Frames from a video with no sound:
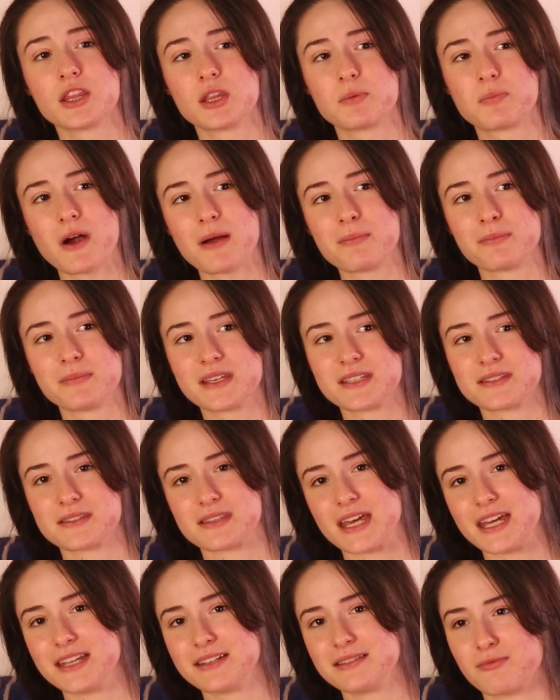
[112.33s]
The problem is
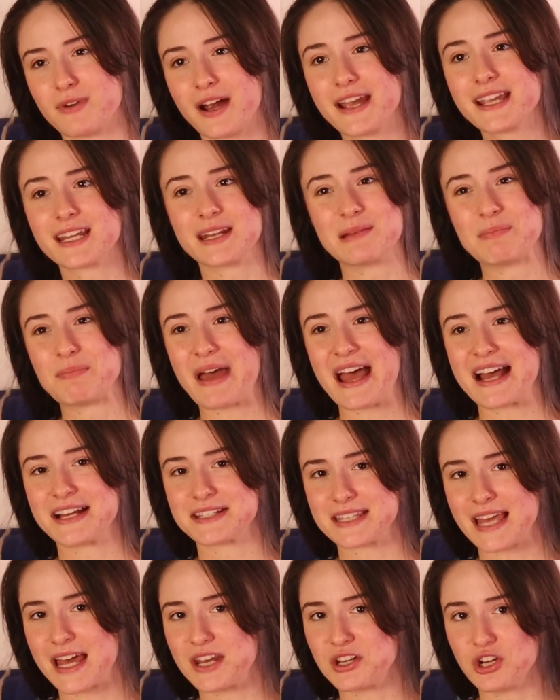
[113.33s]
that Rankin and Bass
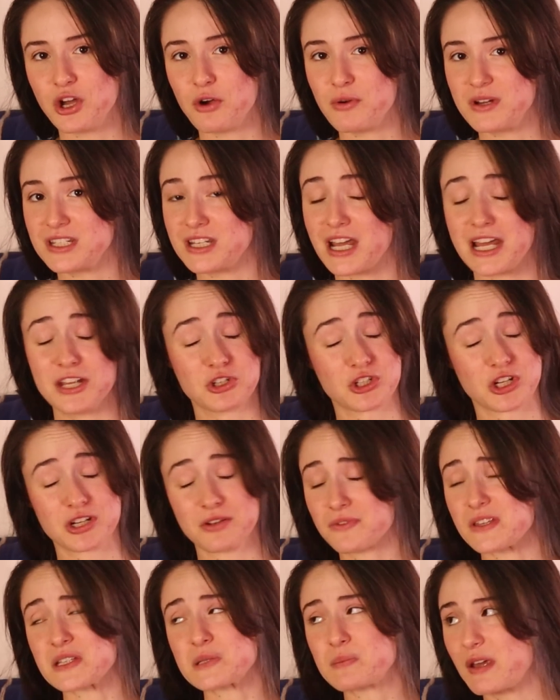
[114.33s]
had no intention
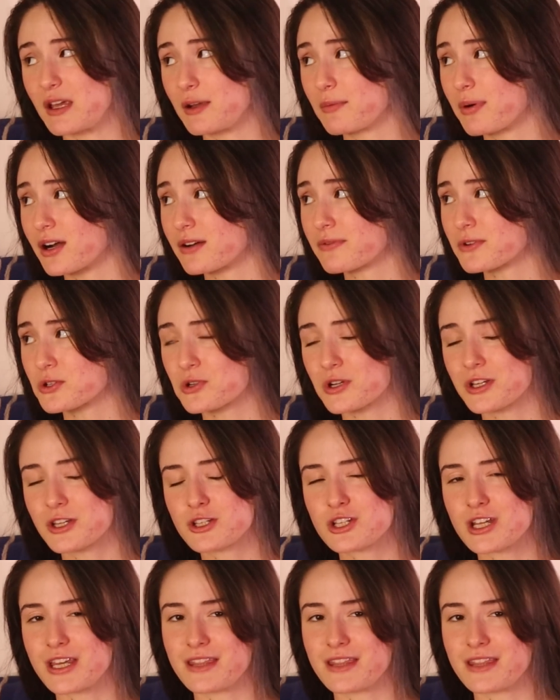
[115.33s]
of this being part of a trilogy,